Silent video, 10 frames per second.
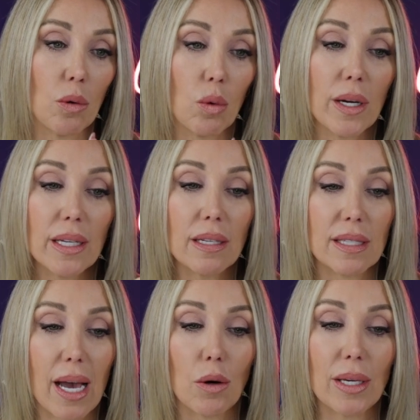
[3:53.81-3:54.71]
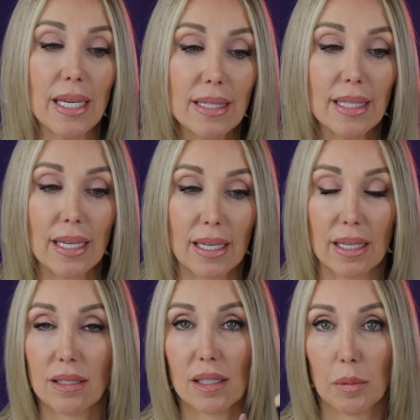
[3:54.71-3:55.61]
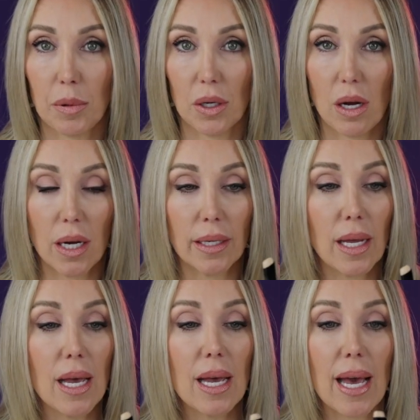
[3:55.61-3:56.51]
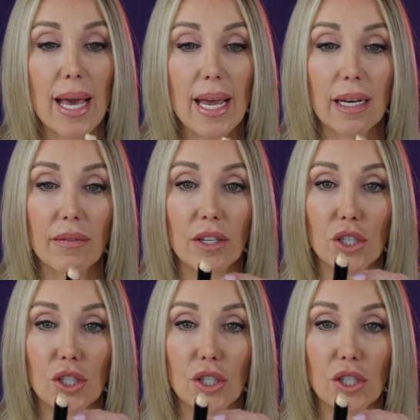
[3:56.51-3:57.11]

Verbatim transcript: One is how easy it is to put on and the